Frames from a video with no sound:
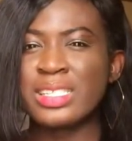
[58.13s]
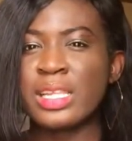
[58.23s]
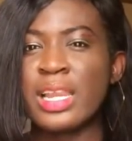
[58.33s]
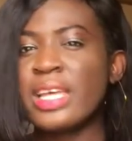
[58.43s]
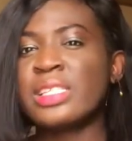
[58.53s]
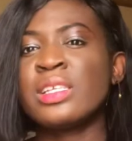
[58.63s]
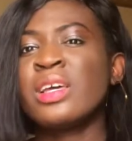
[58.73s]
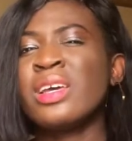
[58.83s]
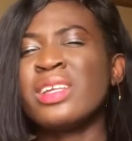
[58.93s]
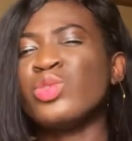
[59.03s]

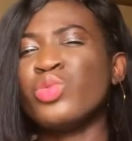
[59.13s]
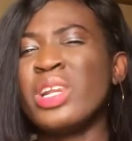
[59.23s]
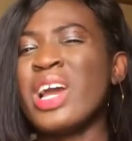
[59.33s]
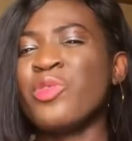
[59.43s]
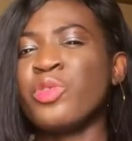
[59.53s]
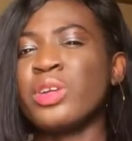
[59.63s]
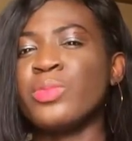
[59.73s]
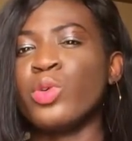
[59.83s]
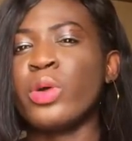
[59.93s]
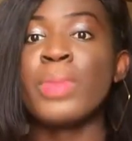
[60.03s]
really
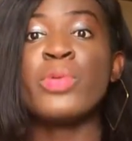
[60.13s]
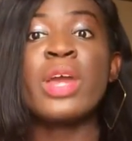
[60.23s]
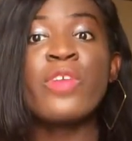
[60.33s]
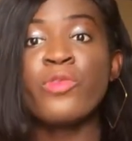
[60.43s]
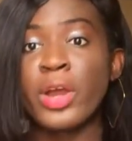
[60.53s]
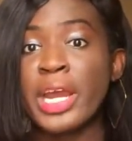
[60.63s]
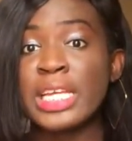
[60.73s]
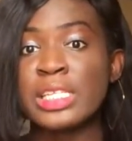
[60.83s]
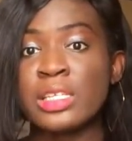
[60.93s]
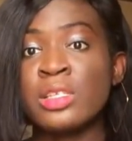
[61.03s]
affordable, but we have
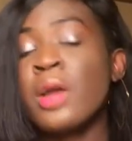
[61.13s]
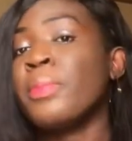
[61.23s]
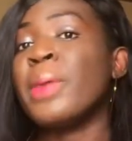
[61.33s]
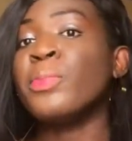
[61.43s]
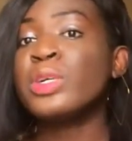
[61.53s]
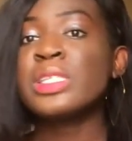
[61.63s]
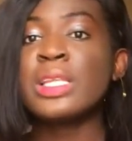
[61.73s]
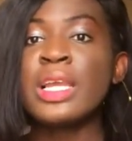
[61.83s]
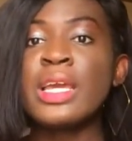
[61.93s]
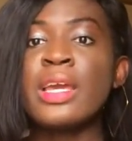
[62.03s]
varieties. But
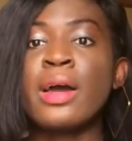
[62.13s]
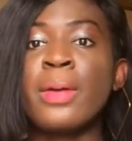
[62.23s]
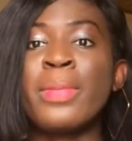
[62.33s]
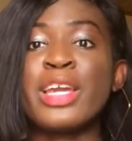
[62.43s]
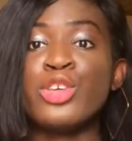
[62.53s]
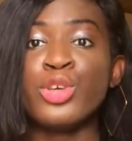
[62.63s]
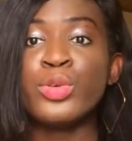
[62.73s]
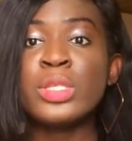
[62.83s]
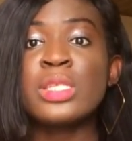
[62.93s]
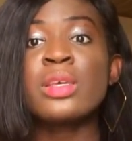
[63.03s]
mostly I
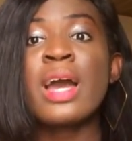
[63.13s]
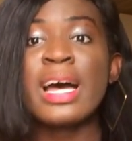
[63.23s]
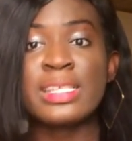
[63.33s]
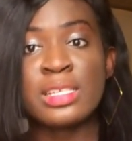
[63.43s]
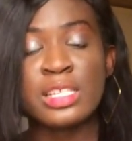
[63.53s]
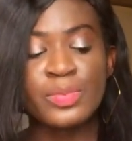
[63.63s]
use Cussons